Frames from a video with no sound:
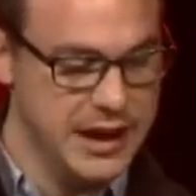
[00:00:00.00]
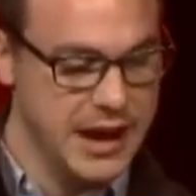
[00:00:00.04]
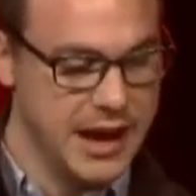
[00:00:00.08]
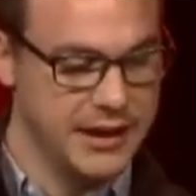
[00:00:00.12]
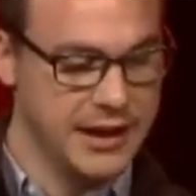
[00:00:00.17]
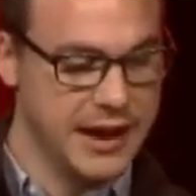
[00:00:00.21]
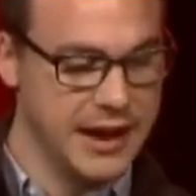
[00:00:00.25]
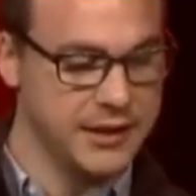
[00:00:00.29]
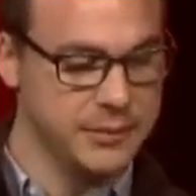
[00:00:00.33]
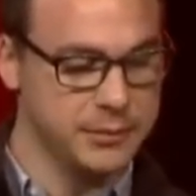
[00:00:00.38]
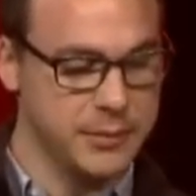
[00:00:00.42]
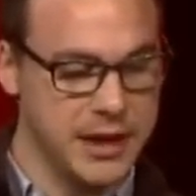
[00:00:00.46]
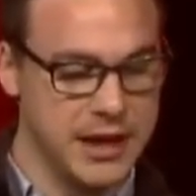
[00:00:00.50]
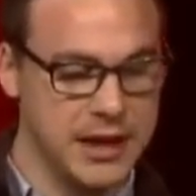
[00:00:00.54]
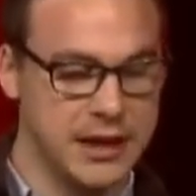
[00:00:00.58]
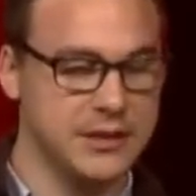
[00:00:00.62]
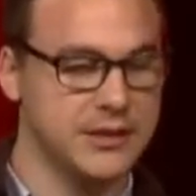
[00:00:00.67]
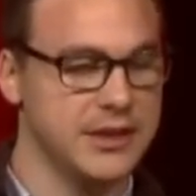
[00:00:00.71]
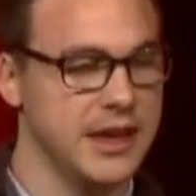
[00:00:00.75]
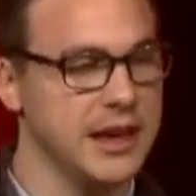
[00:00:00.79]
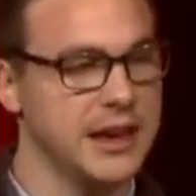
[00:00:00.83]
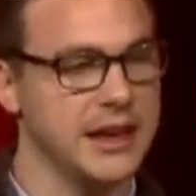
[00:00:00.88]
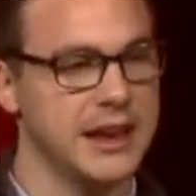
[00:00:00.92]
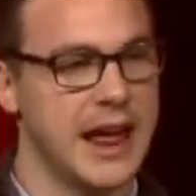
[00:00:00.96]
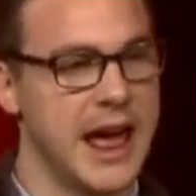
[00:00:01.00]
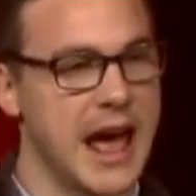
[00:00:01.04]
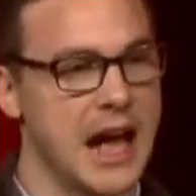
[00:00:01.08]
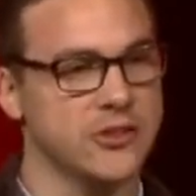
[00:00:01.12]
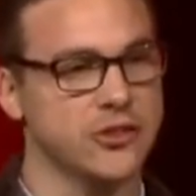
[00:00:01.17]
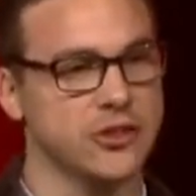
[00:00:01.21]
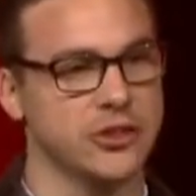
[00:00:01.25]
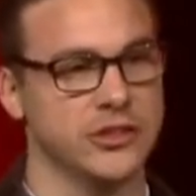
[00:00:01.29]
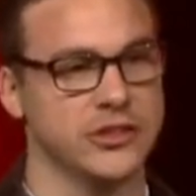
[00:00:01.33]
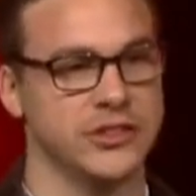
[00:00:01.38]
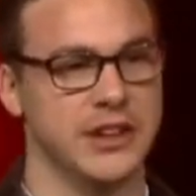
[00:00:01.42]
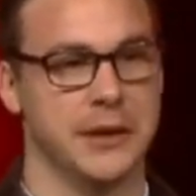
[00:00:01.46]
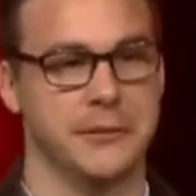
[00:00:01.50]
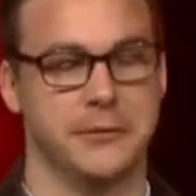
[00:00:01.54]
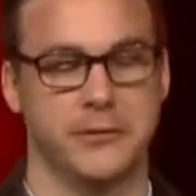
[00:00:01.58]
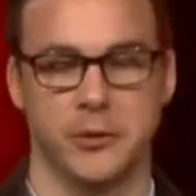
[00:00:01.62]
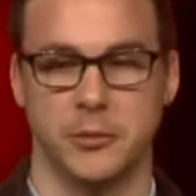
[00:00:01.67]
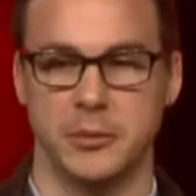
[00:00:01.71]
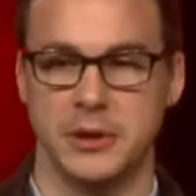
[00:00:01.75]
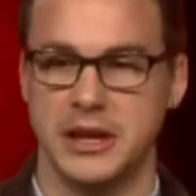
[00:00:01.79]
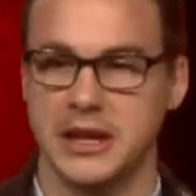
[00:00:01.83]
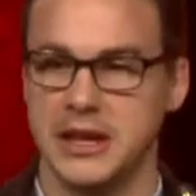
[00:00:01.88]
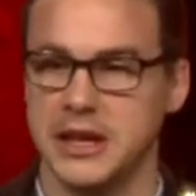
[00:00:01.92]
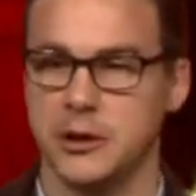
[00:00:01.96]
And that may take an action step.
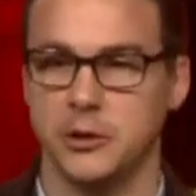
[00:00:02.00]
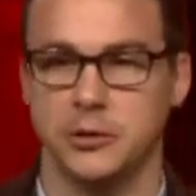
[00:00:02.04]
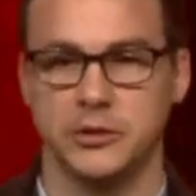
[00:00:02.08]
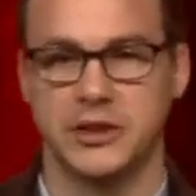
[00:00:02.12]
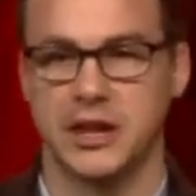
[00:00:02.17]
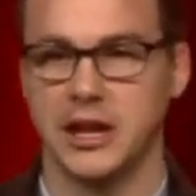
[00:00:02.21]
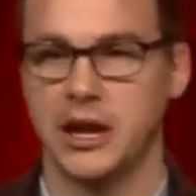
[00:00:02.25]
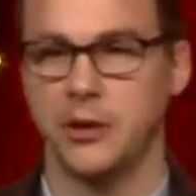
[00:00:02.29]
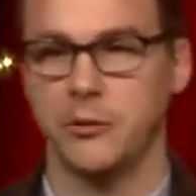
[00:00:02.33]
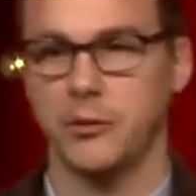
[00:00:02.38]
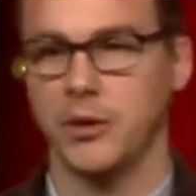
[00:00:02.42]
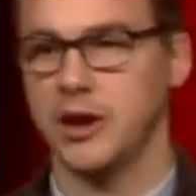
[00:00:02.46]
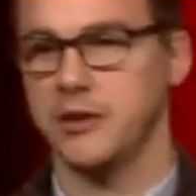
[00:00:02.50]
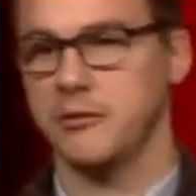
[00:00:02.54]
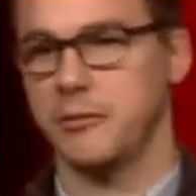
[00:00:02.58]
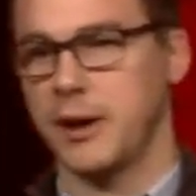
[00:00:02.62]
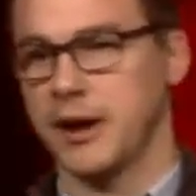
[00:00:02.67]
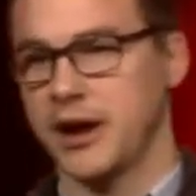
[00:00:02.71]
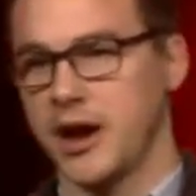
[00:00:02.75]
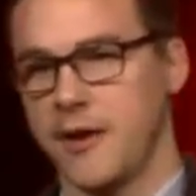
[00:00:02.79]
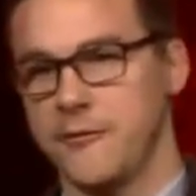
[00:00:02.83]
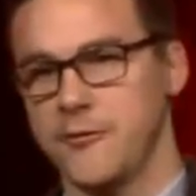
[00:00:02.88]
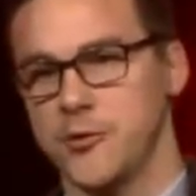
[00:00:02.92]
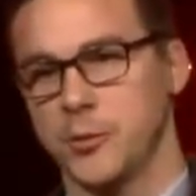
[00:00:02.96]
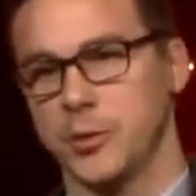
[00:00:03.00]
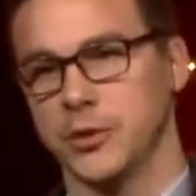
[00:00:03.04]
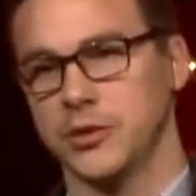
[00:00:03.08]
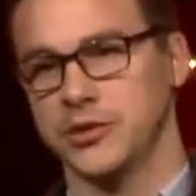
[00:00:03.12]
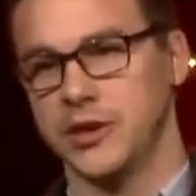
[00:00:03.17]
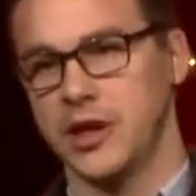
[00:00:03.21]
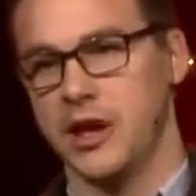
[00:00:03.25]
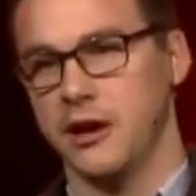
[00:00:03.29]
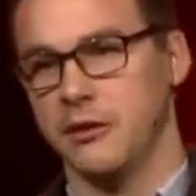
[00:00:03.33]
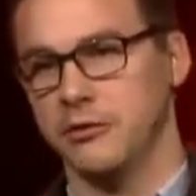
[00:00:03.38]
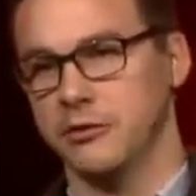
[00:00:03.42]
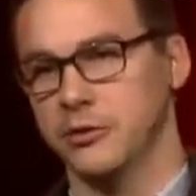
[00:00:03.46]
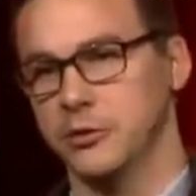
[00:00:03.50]
For me, it was getting rid of my comfortable self.